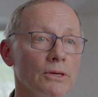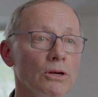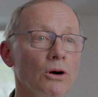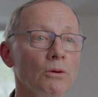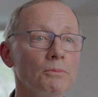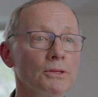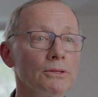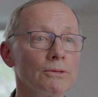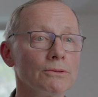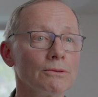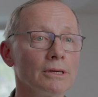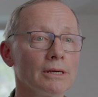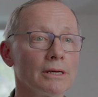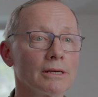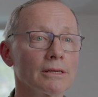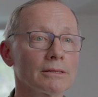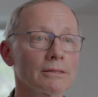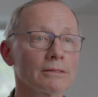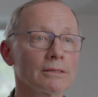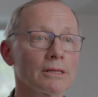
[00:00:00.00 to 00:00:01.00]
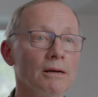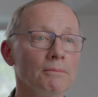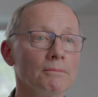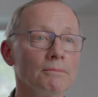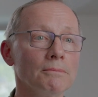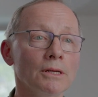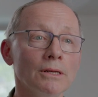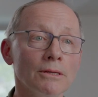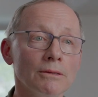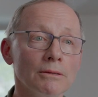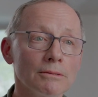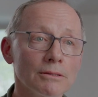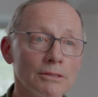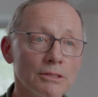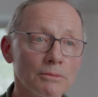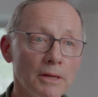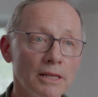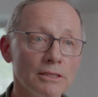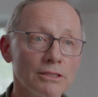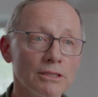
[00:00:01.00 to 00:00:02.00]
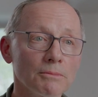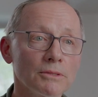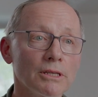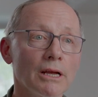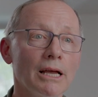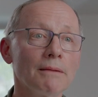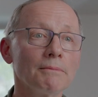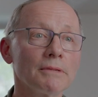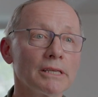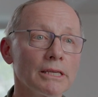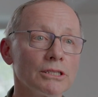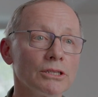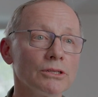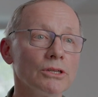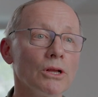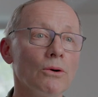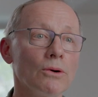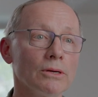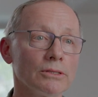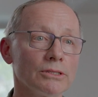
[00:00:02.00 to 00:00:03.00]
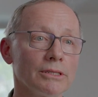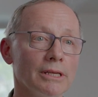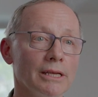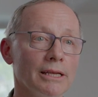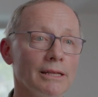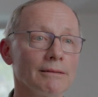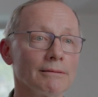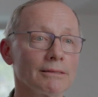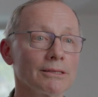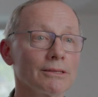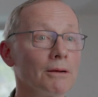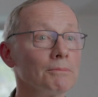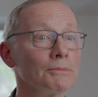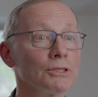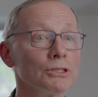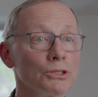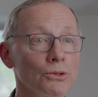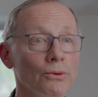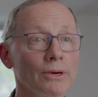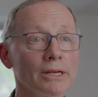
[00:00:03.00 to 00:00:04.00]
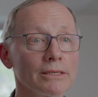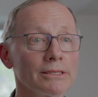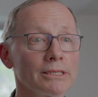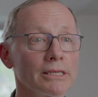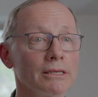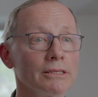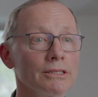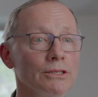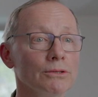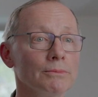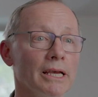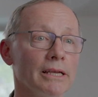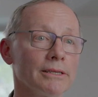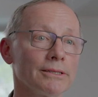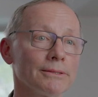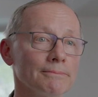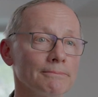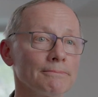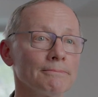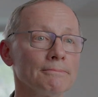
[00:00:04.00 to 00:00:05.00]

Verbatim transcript: We hope you uh, come spend some time, get to know us, and come to join us here at UMass.